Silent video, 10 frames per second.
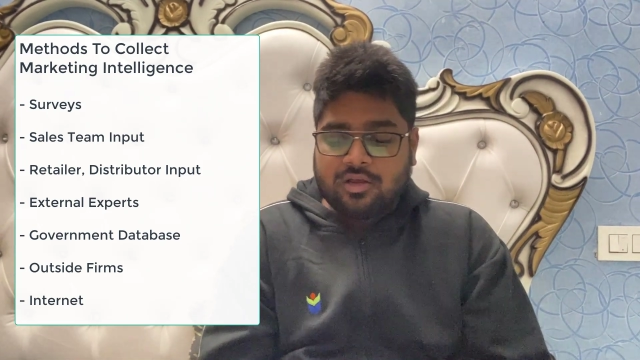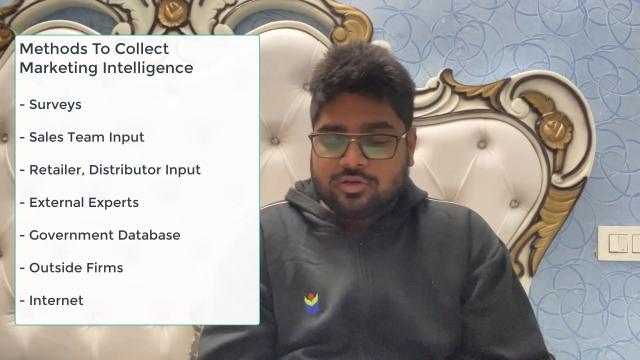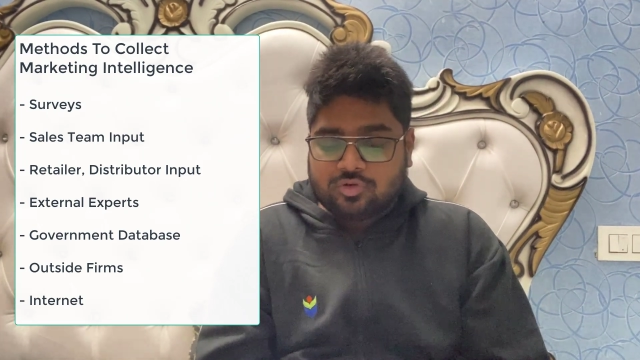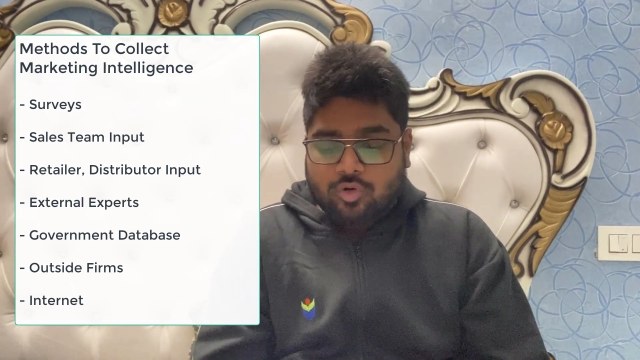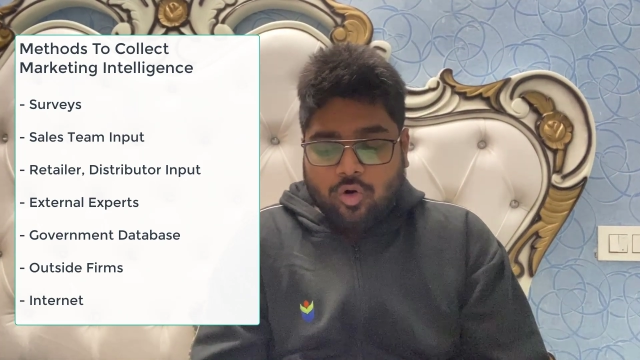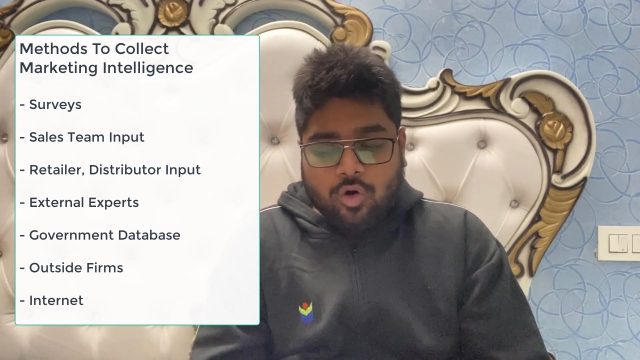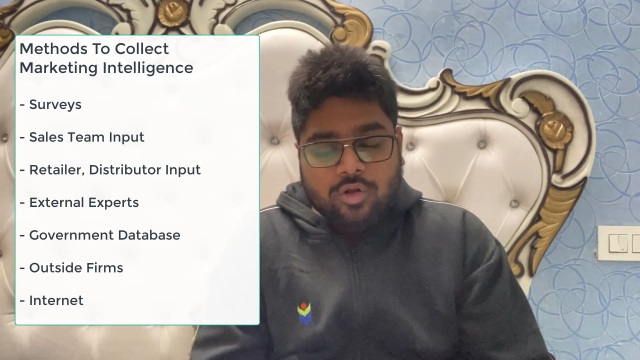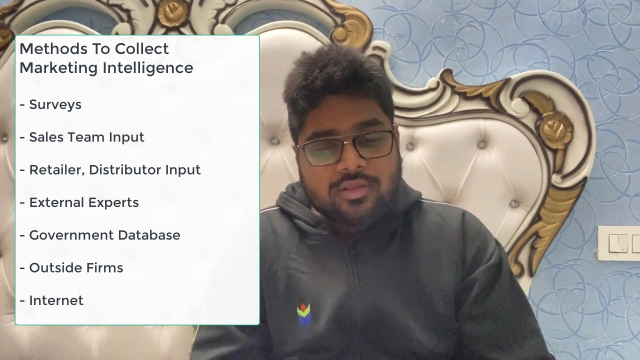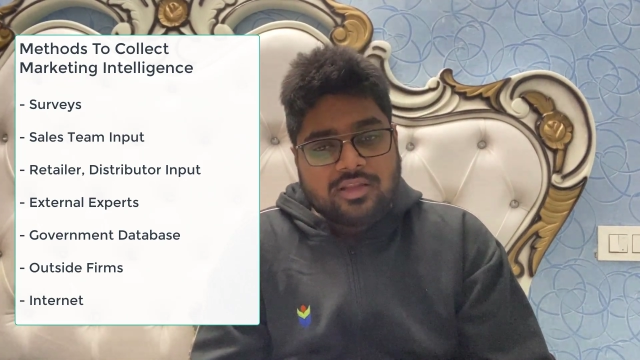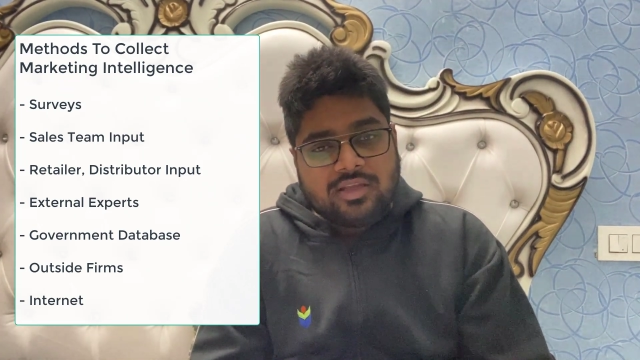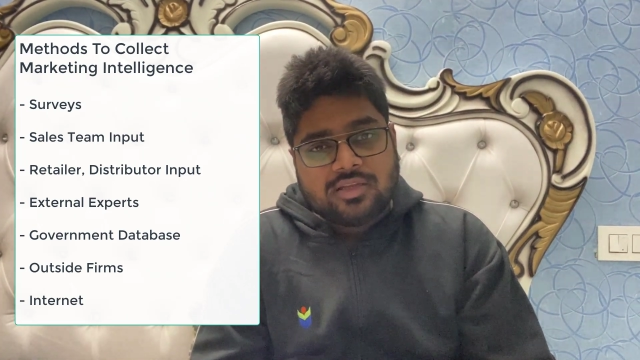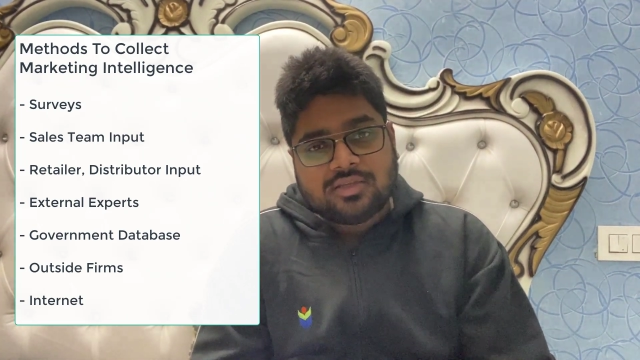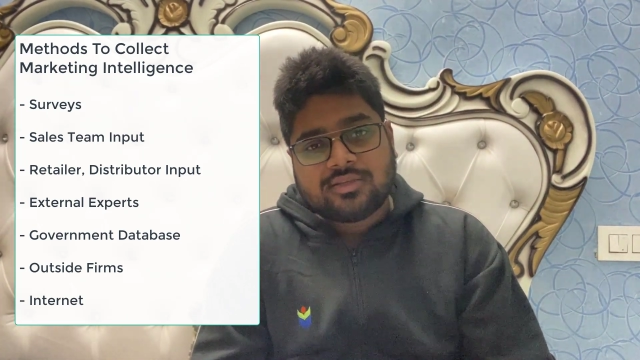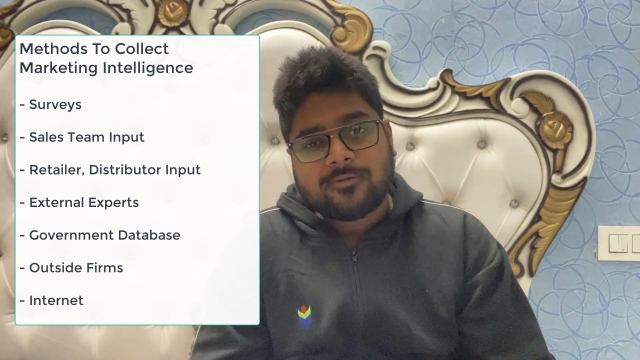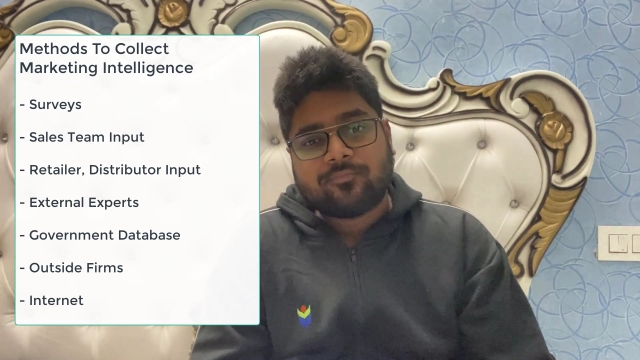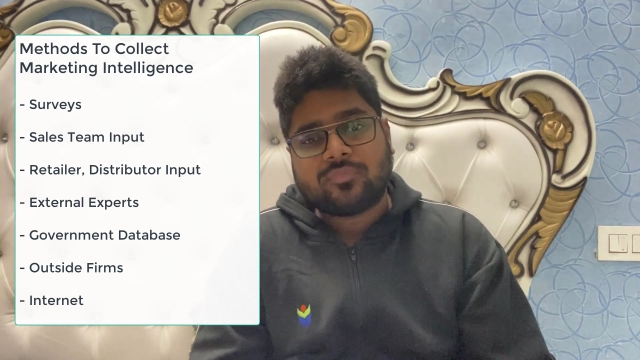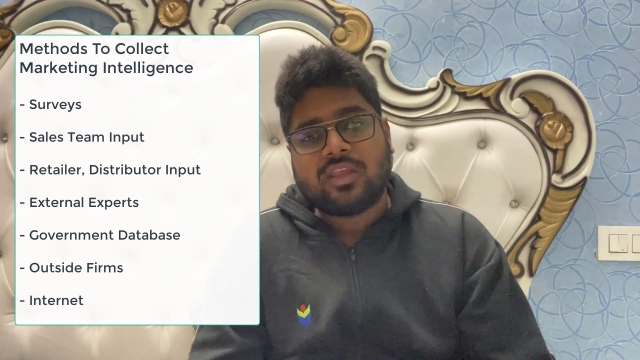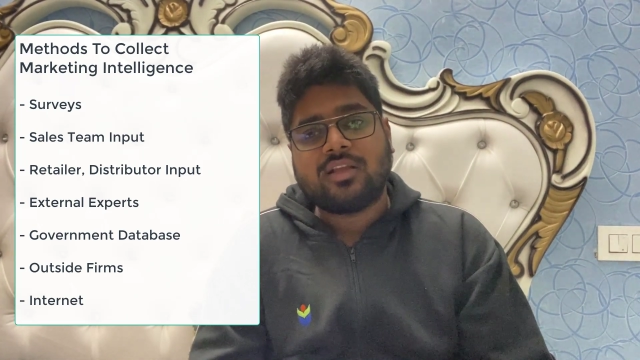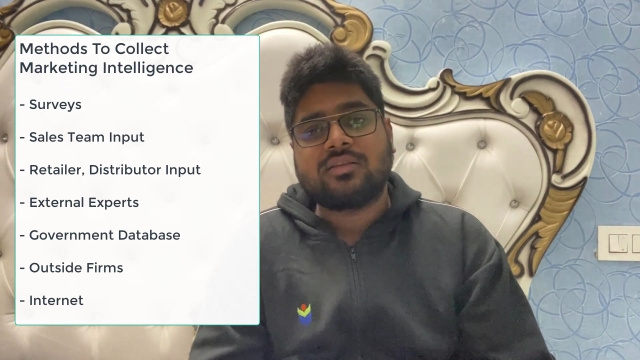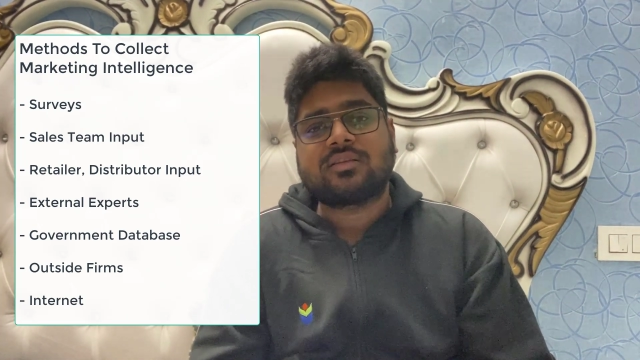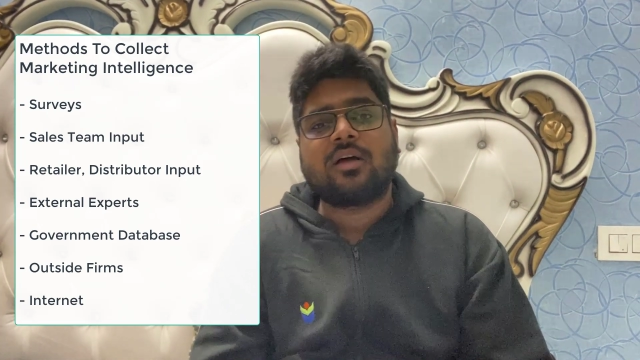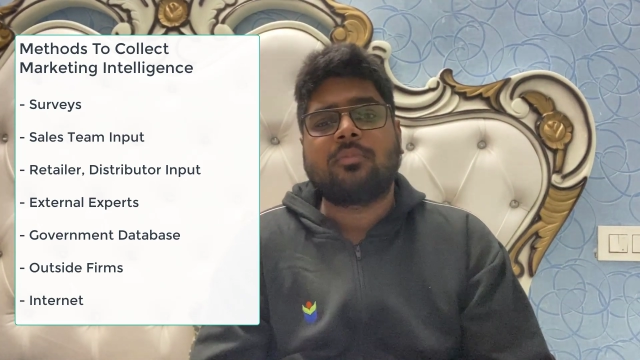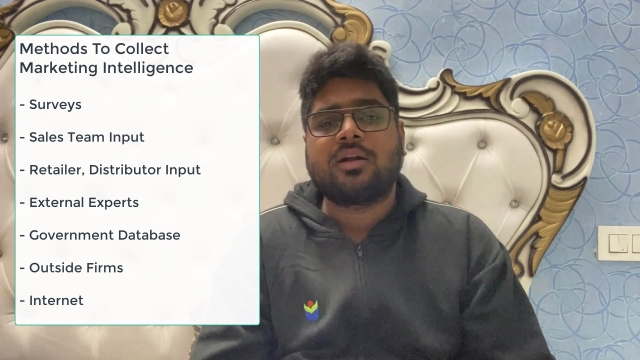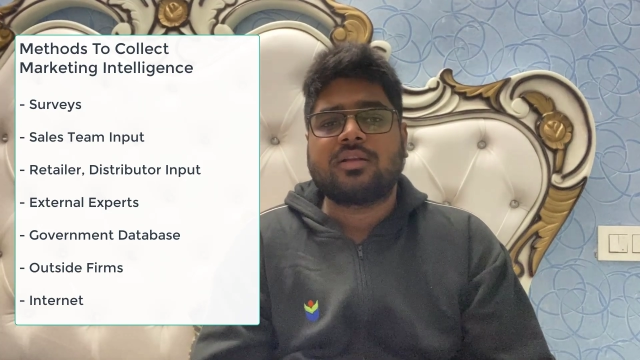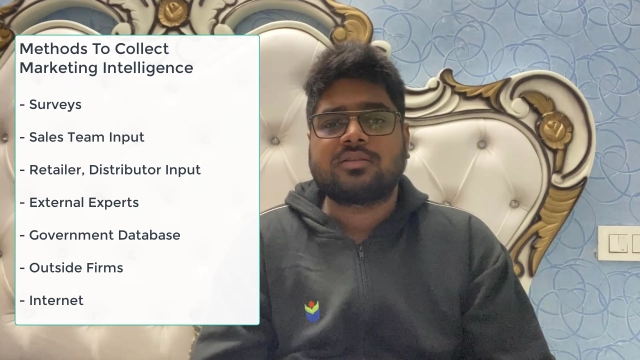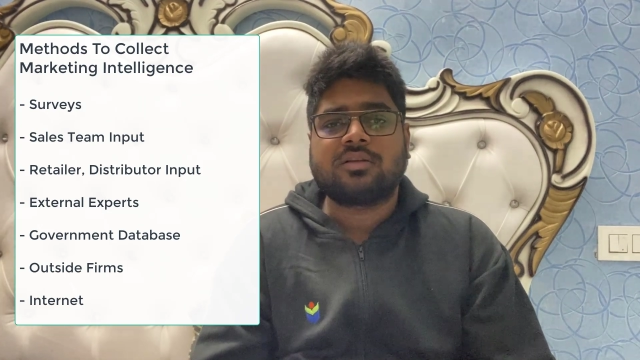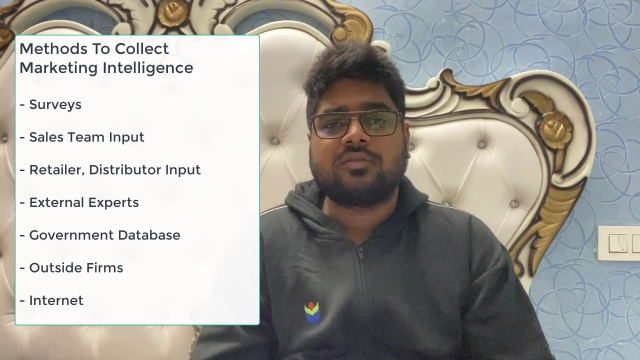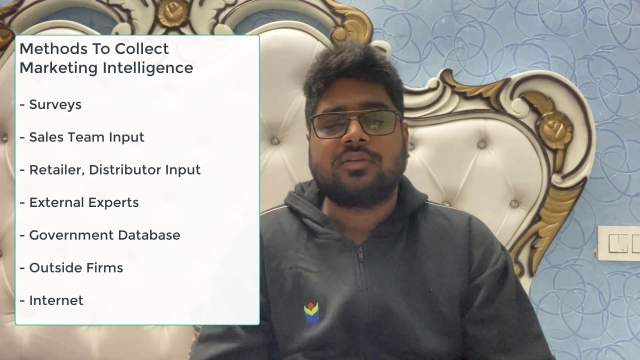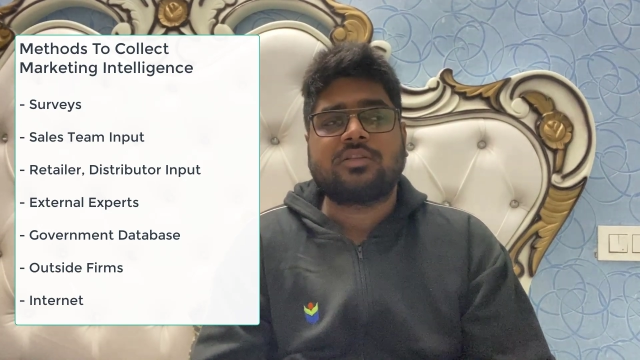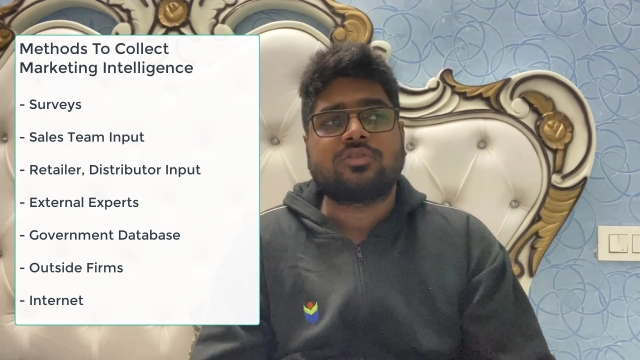So all these things come under surveys.